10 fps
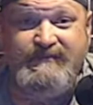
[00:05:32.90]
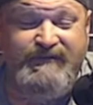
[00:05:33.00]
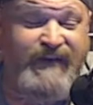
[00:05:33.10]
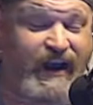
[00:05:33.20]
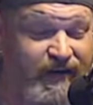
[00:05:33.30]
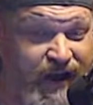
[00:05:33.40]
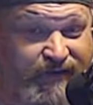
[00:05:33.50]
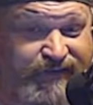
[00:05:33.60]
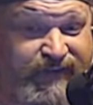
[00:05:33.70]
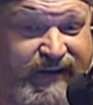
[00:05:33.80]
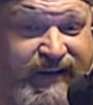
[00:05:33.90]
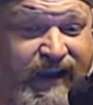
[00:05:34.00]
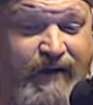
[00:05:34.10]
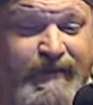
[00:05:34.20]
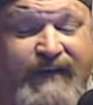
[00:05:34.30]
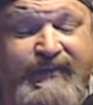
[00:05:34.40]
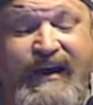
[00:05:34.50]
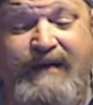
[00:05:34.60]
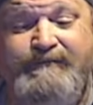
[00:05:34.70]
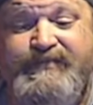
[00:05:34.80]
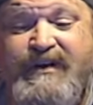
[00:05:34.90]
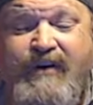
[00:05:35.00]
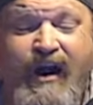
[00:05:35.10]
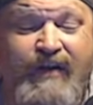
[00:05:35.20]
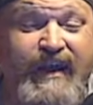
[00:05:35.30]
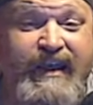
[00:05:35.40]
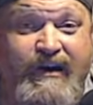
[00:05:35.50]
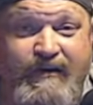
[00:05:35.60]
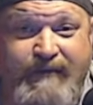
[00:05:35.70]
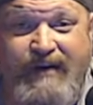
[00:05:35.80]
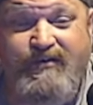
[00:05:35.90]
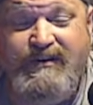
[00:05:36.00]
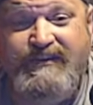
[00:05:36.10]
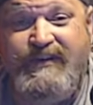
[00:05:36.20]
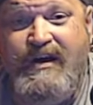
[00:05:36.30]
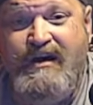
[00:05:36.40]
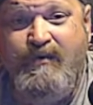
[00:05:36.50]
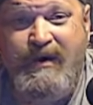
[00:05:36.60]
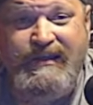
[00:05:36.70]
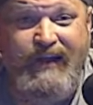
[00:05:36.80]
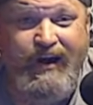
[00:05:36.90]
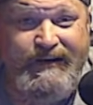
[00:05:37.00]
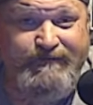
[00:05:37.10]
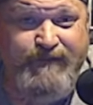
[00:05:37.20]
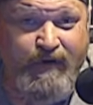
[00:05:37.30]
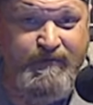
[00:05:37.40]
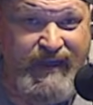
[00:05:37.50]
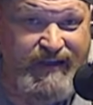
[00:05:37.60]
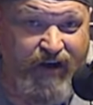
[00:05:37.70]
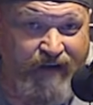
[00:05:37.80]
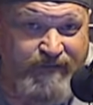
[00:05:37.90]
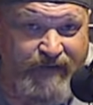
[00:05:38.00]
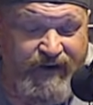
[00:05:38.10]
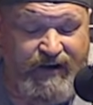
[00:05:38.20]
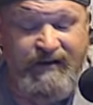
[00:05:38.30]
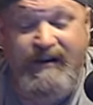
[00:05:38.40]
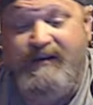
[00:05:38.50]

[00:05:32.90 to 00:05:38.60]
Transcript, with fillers: the fairgrounds didn't care about that. All they cared about was one law enforcement off of her.